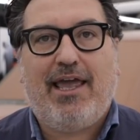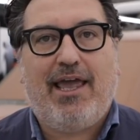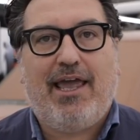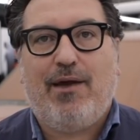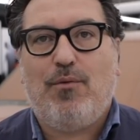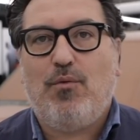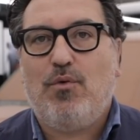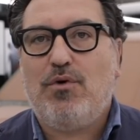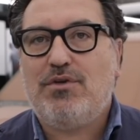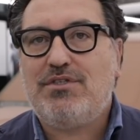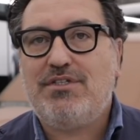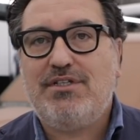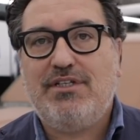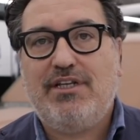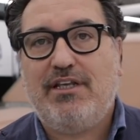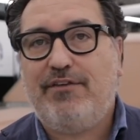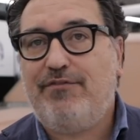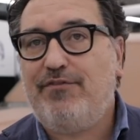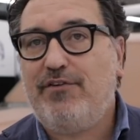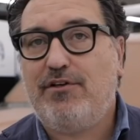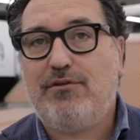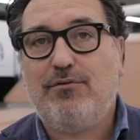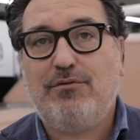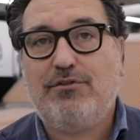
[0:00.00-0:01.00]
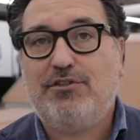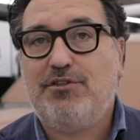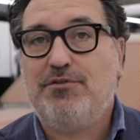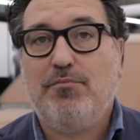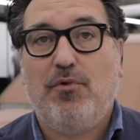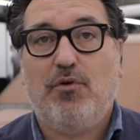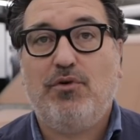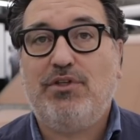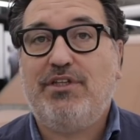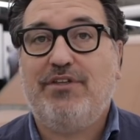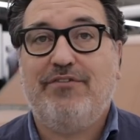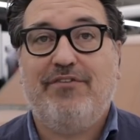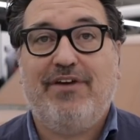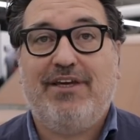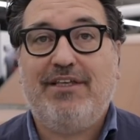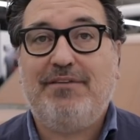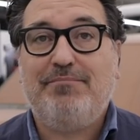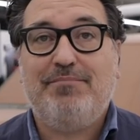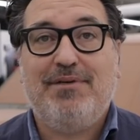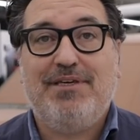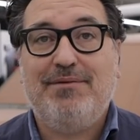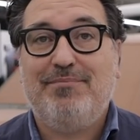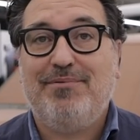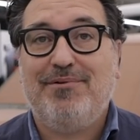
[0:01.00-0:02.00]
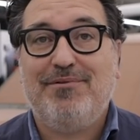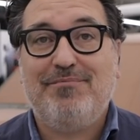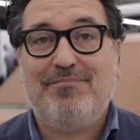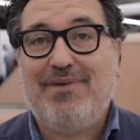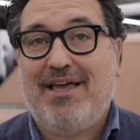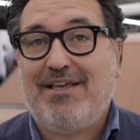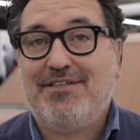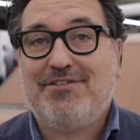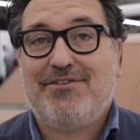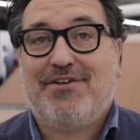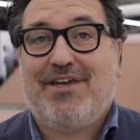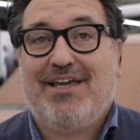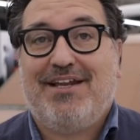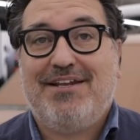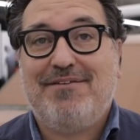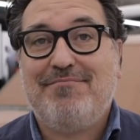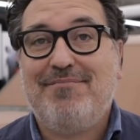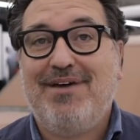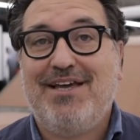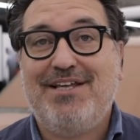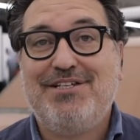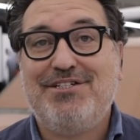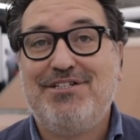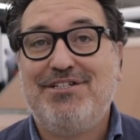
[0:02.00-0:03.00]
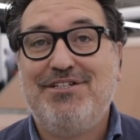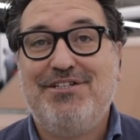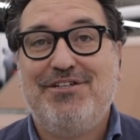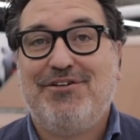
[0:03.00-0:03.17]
It wasn't difficult to motivate people, as you can imagine.